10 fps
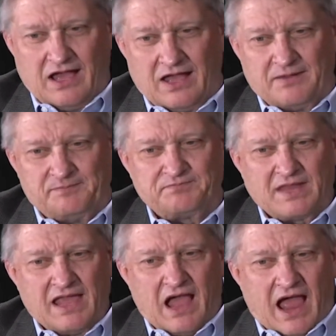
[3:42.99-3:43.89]

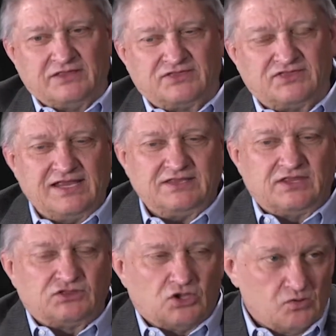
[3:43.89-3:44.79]
I
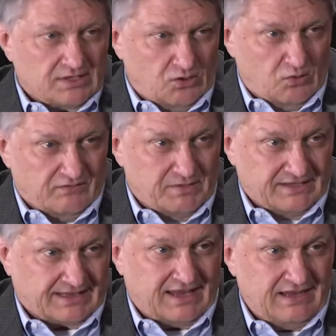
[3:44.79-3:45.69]
think that those who have
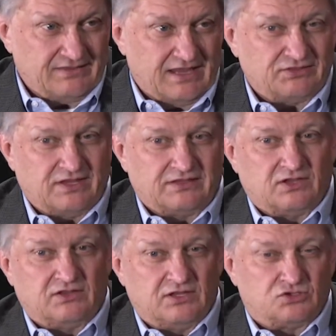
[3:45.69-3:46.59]
been saying
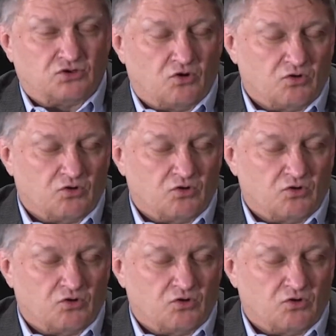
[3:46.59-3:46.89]
that